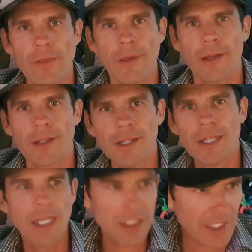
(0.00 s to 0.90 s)
in there.
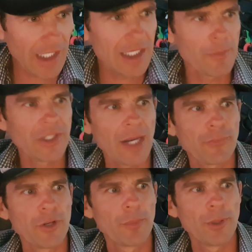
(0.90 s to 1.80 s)
Take your
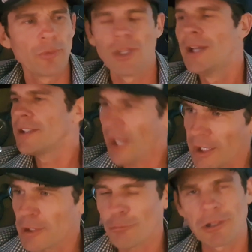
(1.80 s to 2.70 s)
modafinil pills.
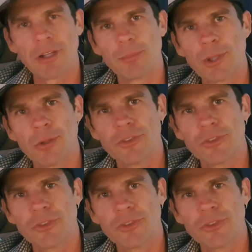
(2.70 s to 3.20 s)
Take your Ritalin pills.